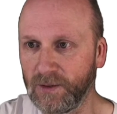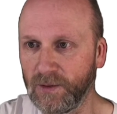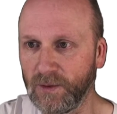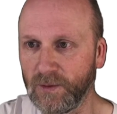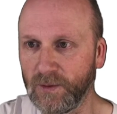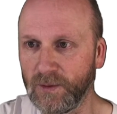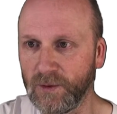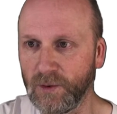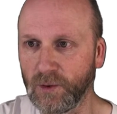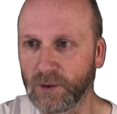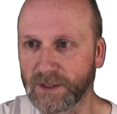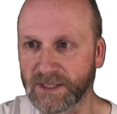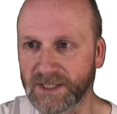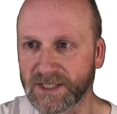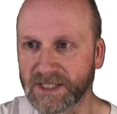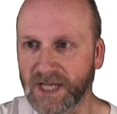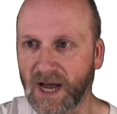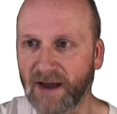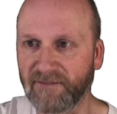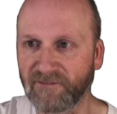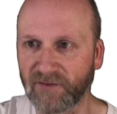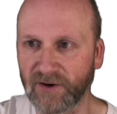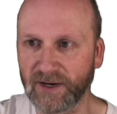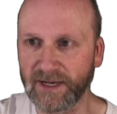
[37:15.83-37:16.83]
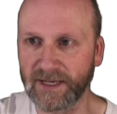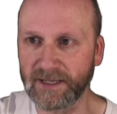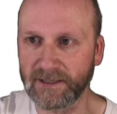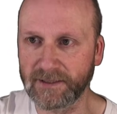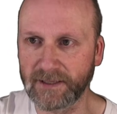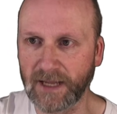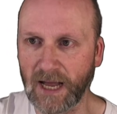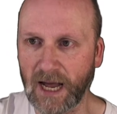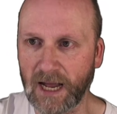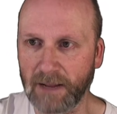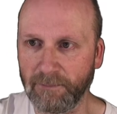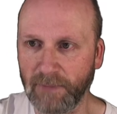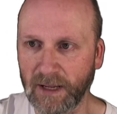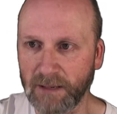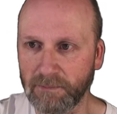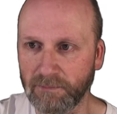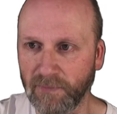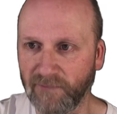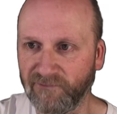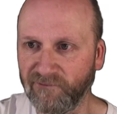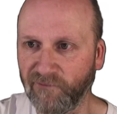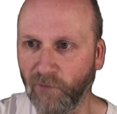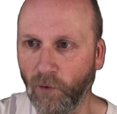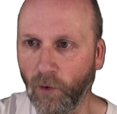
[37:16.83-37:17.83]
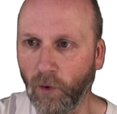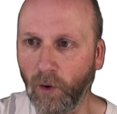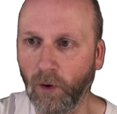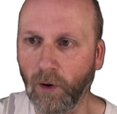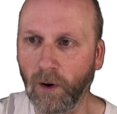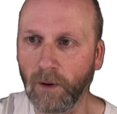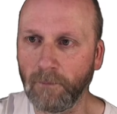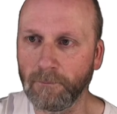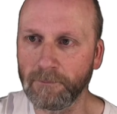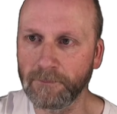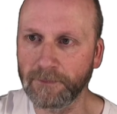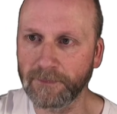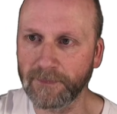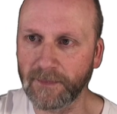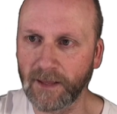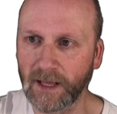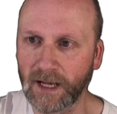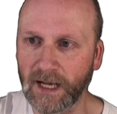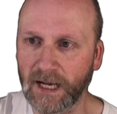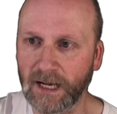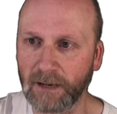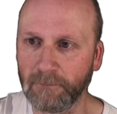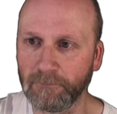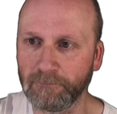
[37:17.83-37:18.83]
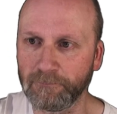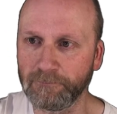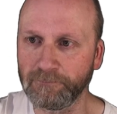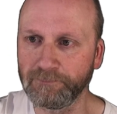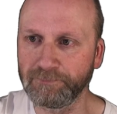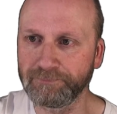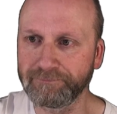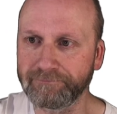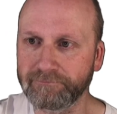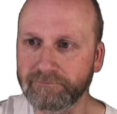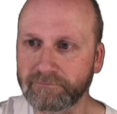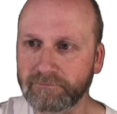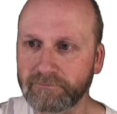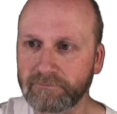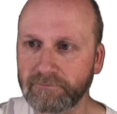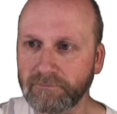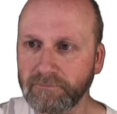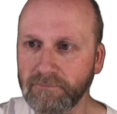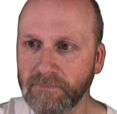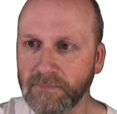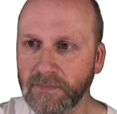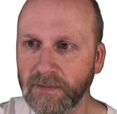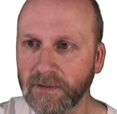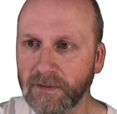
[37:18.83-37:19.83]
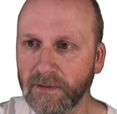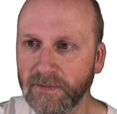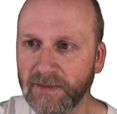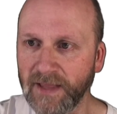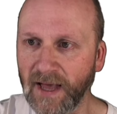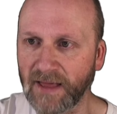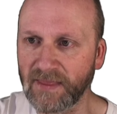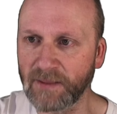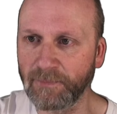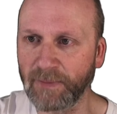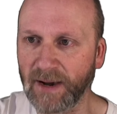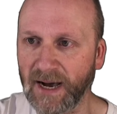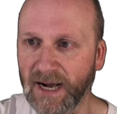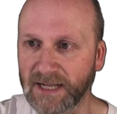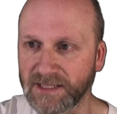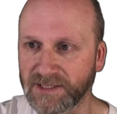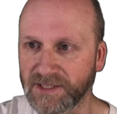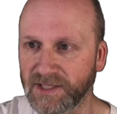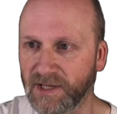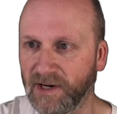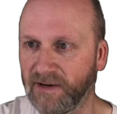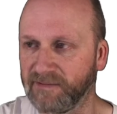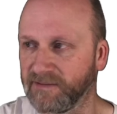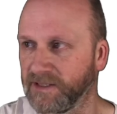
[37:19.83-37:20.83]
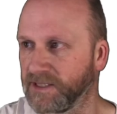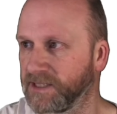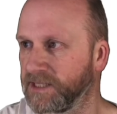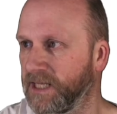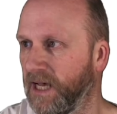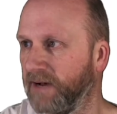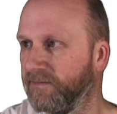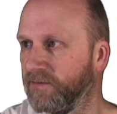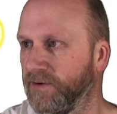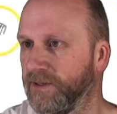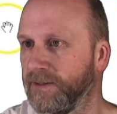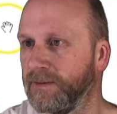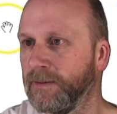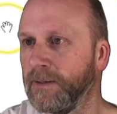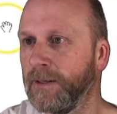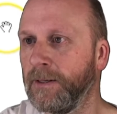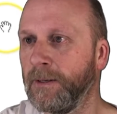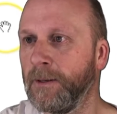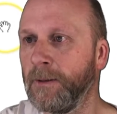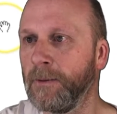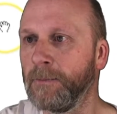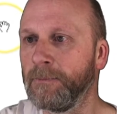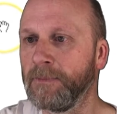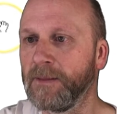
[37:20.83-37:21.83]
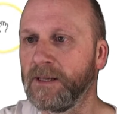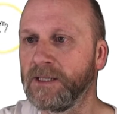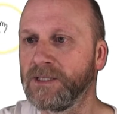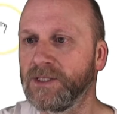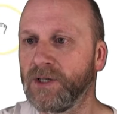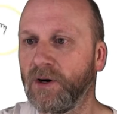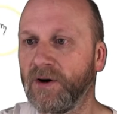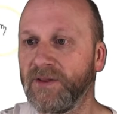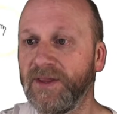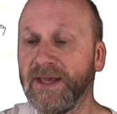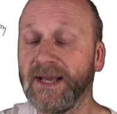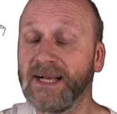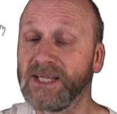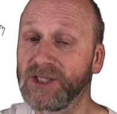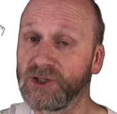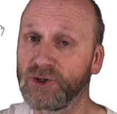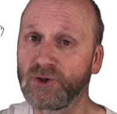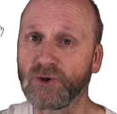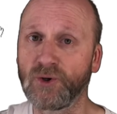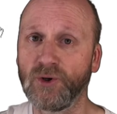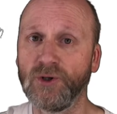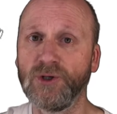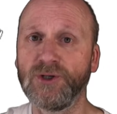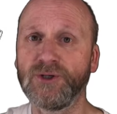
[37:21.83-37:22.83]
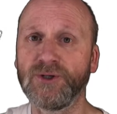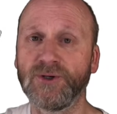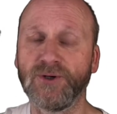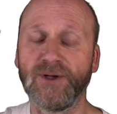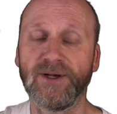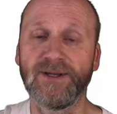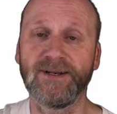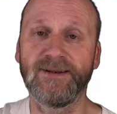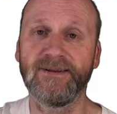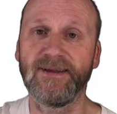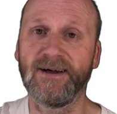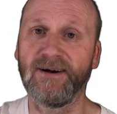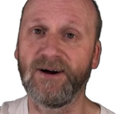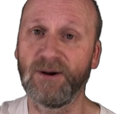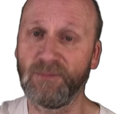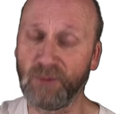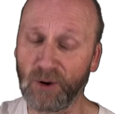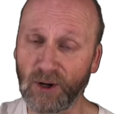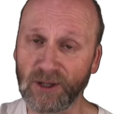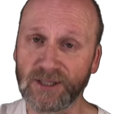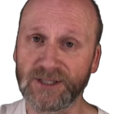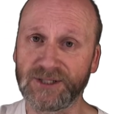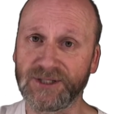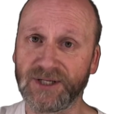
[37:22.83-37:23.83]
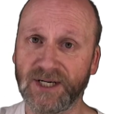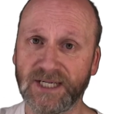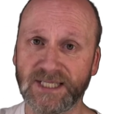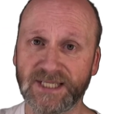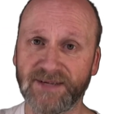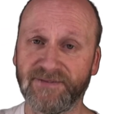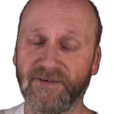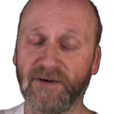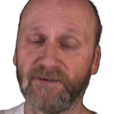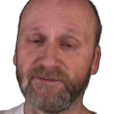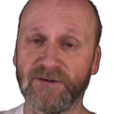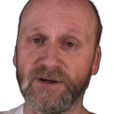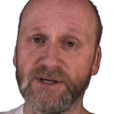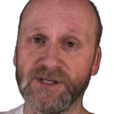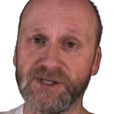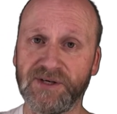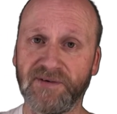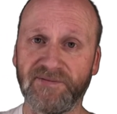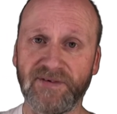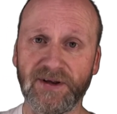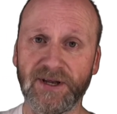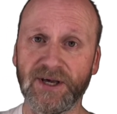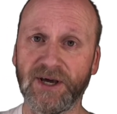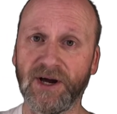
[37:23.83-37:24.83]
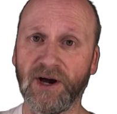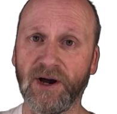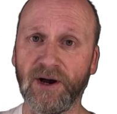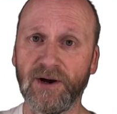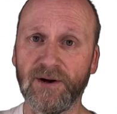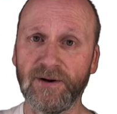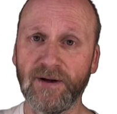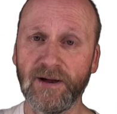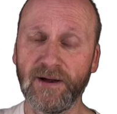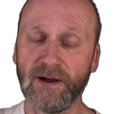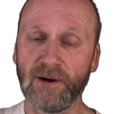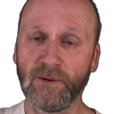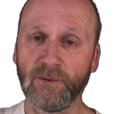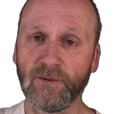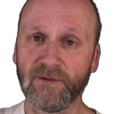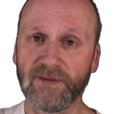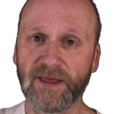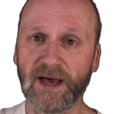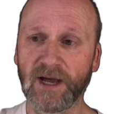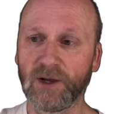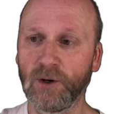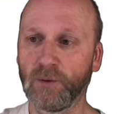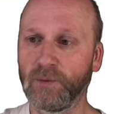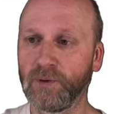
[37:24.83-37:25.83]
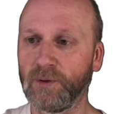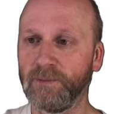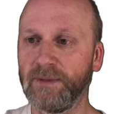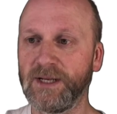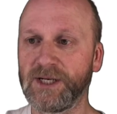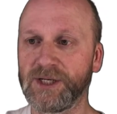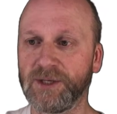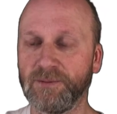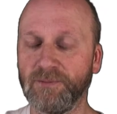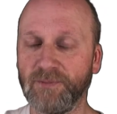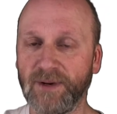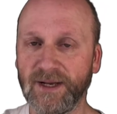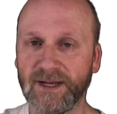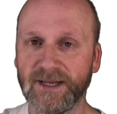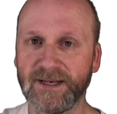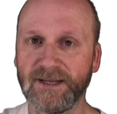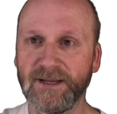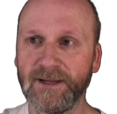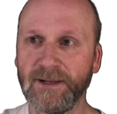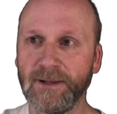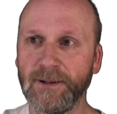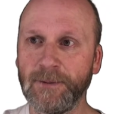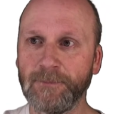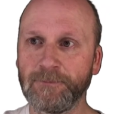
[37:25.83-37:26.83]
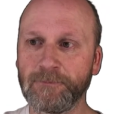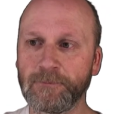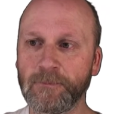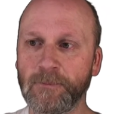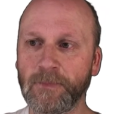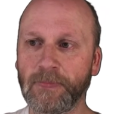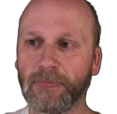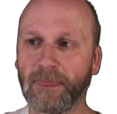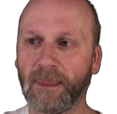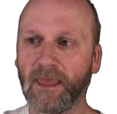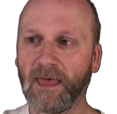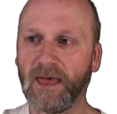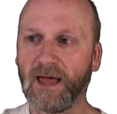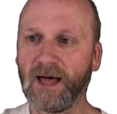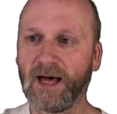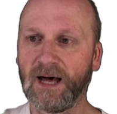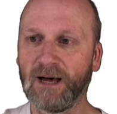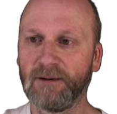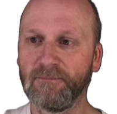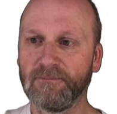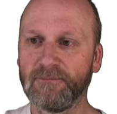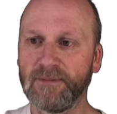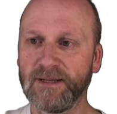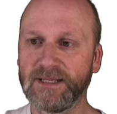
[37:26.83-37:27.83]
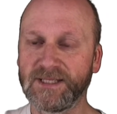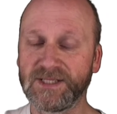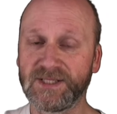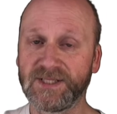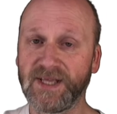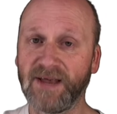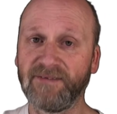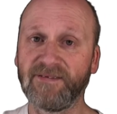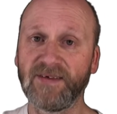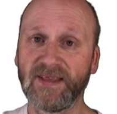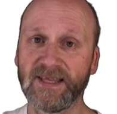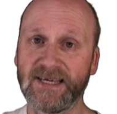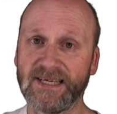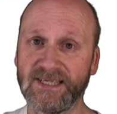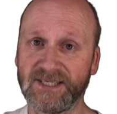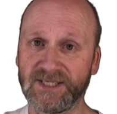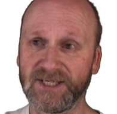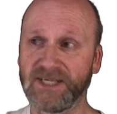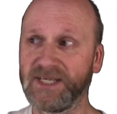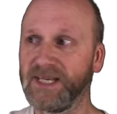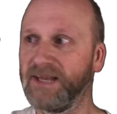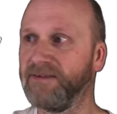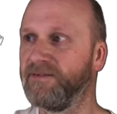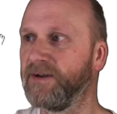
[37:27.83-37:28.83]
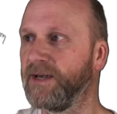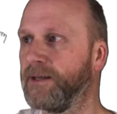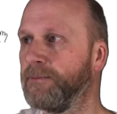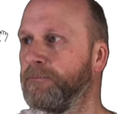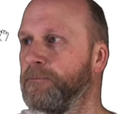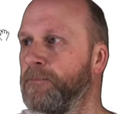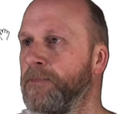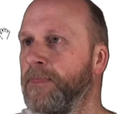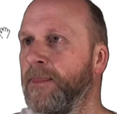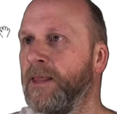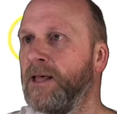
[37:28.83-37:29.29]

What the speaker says: Your discovery came in before the other parts that I've discovered. So I think it's crucial, and I apologise if I've used your video without your permission, but it's definitely significant.